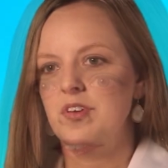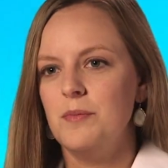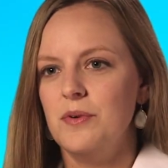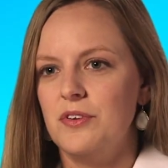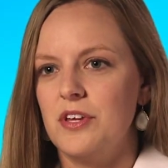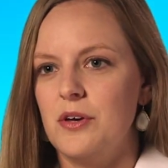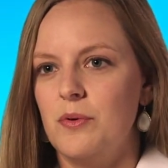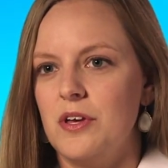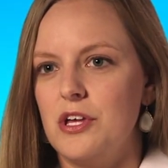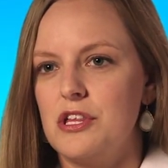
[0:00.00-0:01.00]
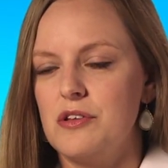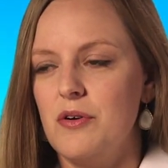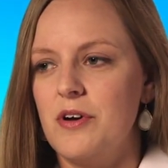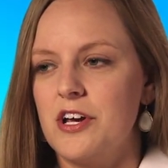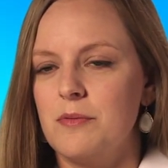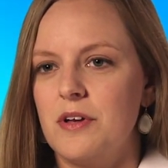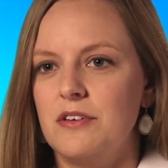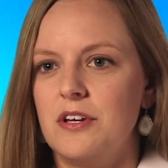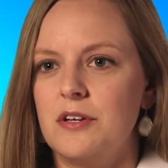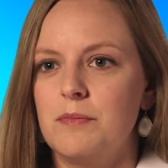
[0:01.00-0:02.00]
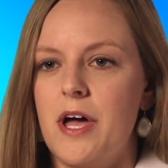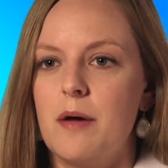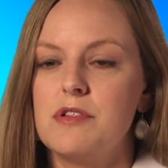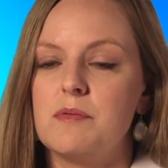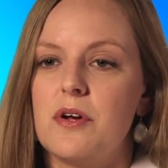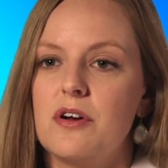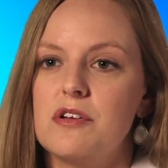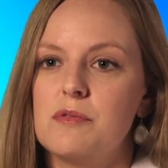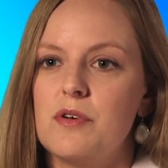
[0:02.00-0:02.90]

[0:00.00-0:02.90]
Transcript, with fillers: typically we start recommending pap smears,